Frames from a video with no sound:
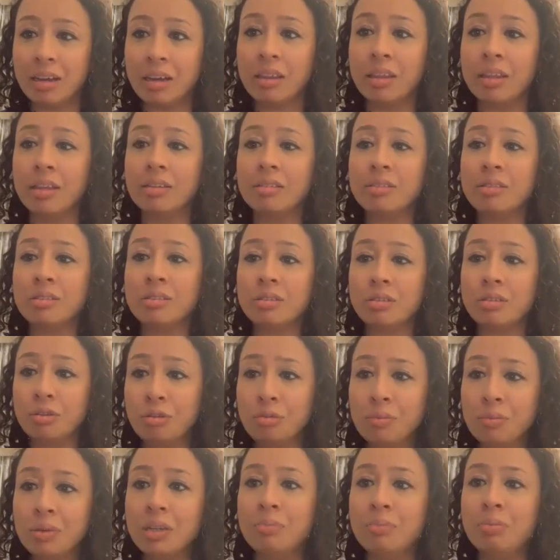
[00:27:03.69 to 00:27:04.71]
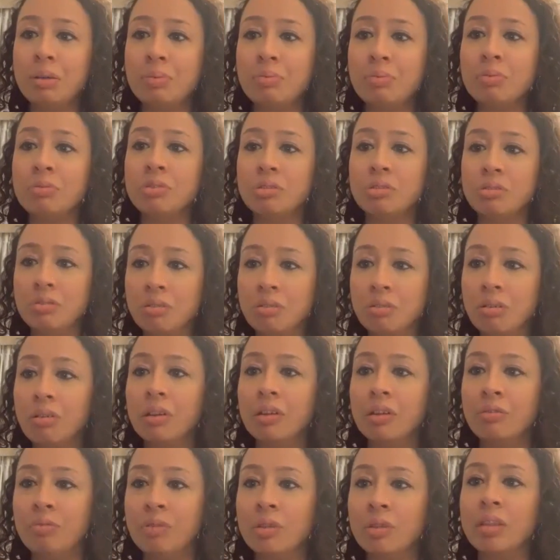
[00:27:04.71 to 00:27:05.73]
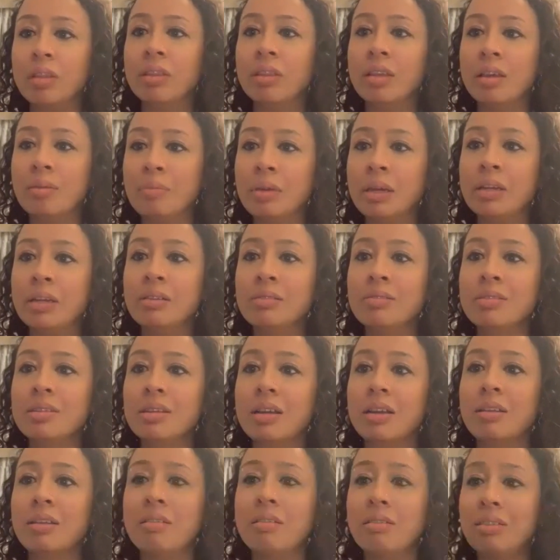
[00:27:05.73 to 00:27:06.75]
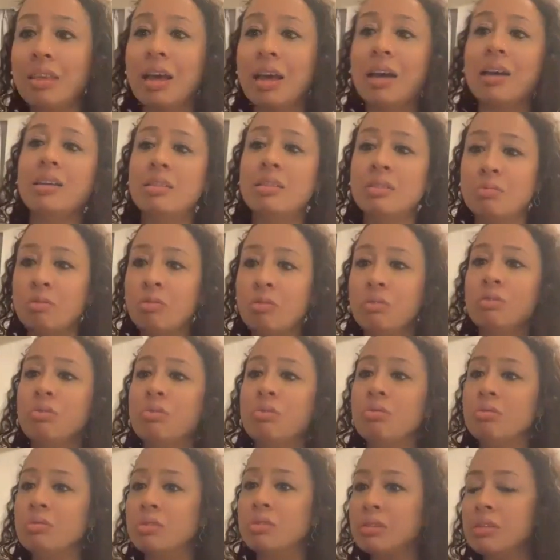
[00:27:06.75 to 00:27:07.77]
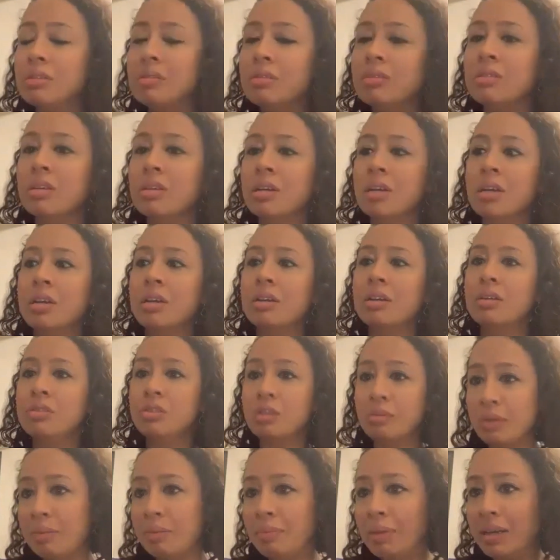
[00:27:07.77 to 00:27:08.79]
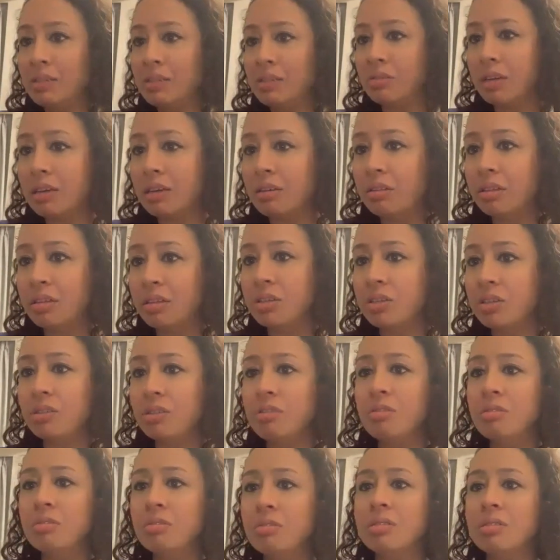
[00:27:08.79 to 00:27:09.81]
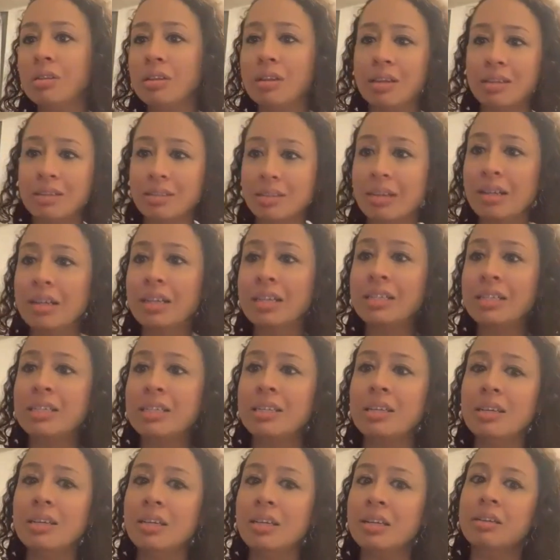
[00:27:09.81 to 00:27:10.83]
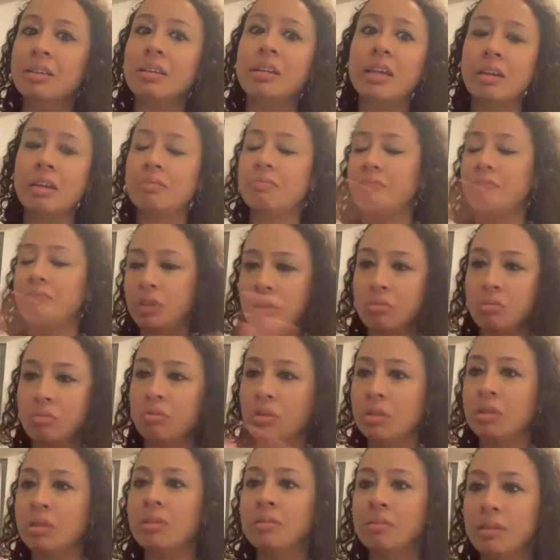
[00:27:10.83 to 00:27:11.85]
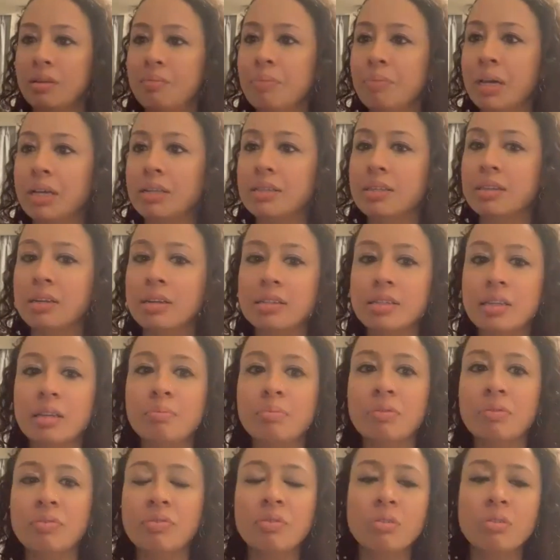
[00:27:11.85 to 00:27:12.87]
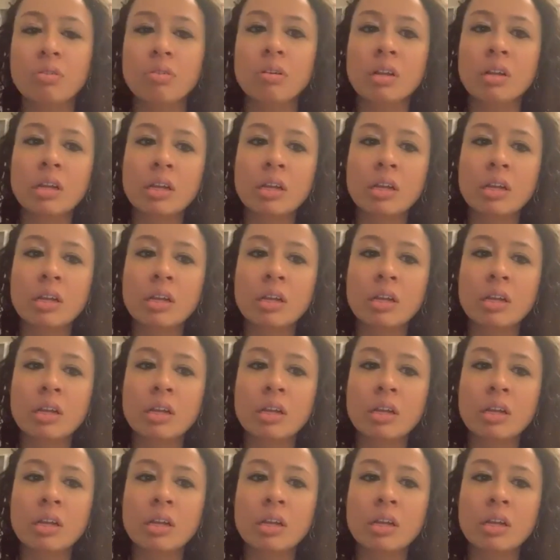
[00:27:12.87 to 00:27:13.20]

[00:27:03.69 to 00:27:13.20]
I think so many people do not live within their means, and that is what causes so many mental health issues and anxiety, and again, all the impacts that I said before.